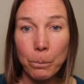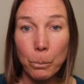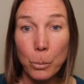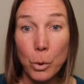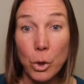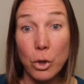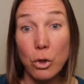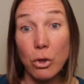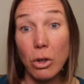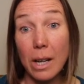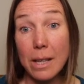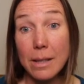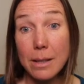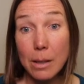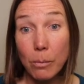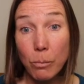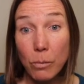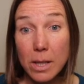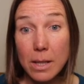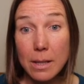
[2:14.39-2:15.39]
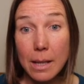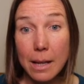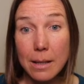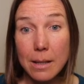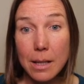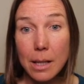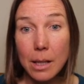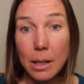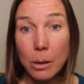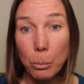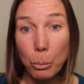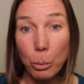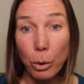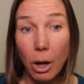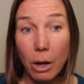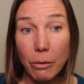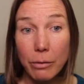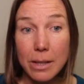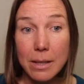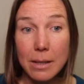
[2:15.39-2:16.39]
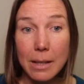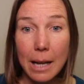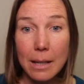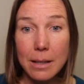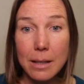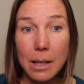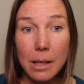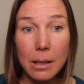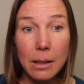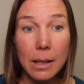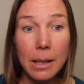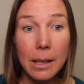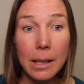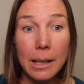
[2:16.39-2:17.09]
Would you try simvastatin, pravastatin,